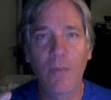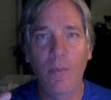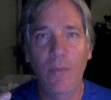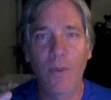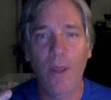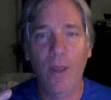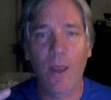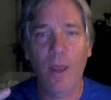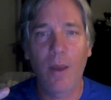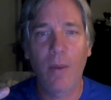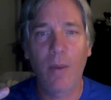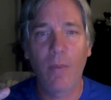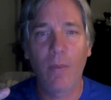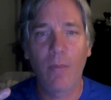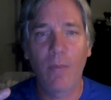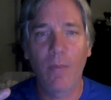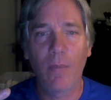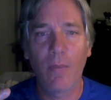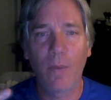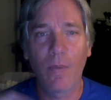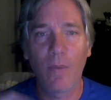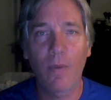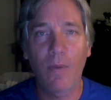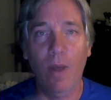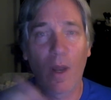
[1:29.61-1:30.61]
Now,
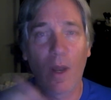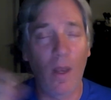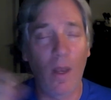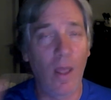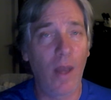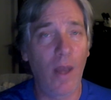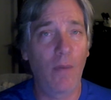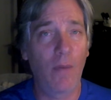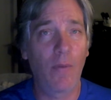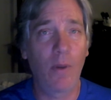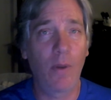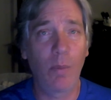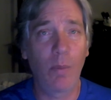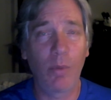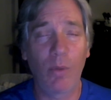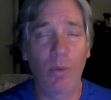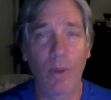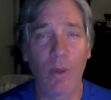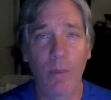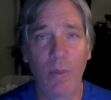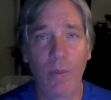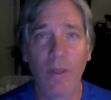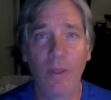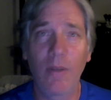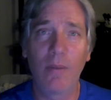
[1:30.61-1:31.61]
we've got a lot of
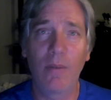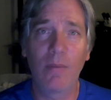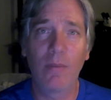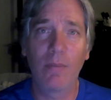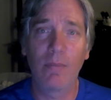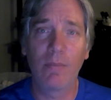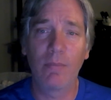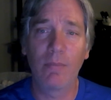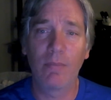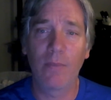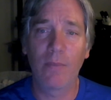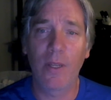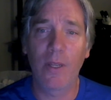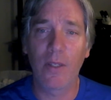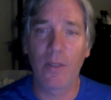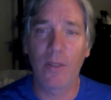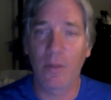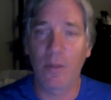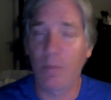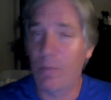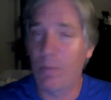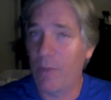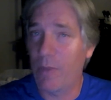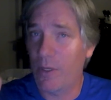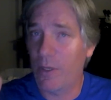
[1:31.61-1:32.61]
unemployment. It's
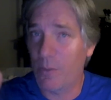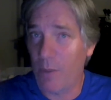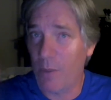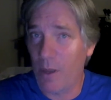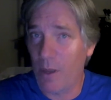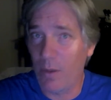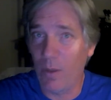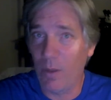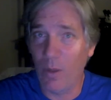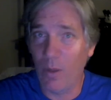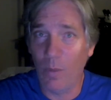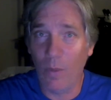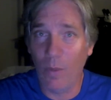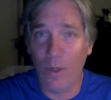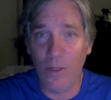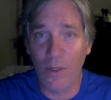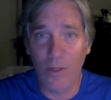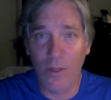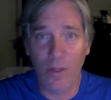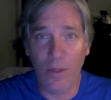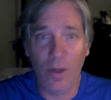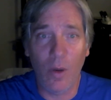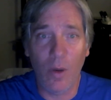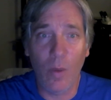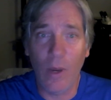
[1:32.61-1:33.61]
better than it was
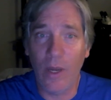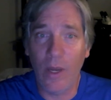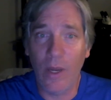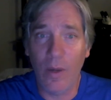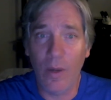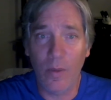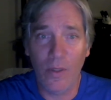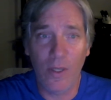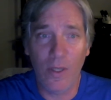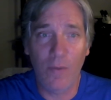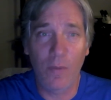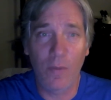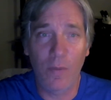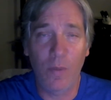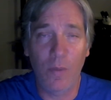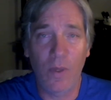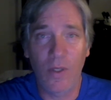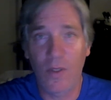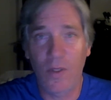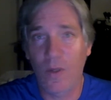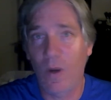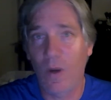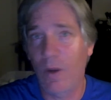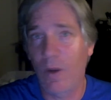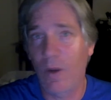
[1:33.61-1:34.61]
in 08, 07 when it
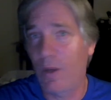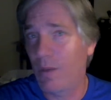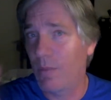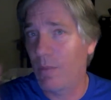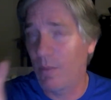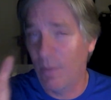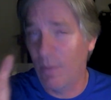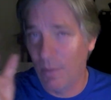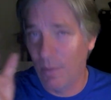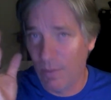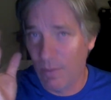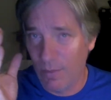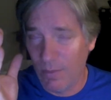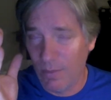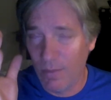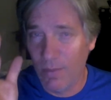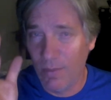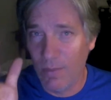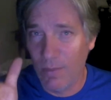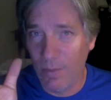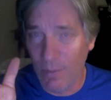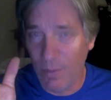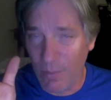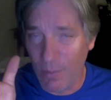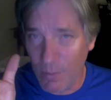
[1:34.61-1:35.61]
started,
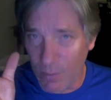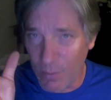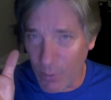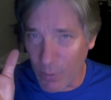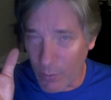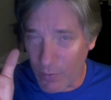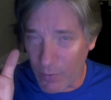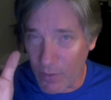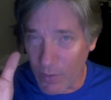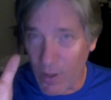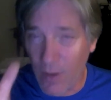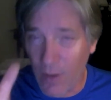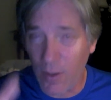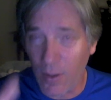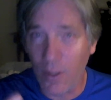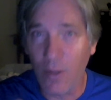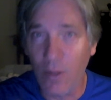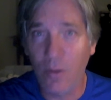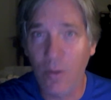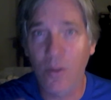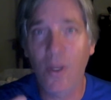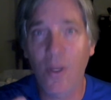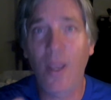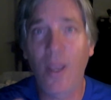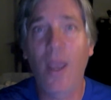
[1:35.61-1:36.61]
but we've got a
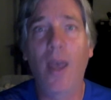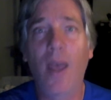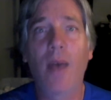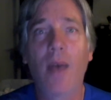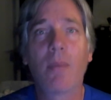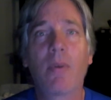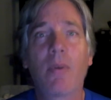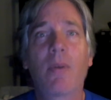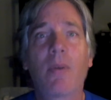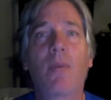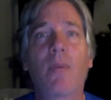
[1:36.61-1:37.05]
huge gap.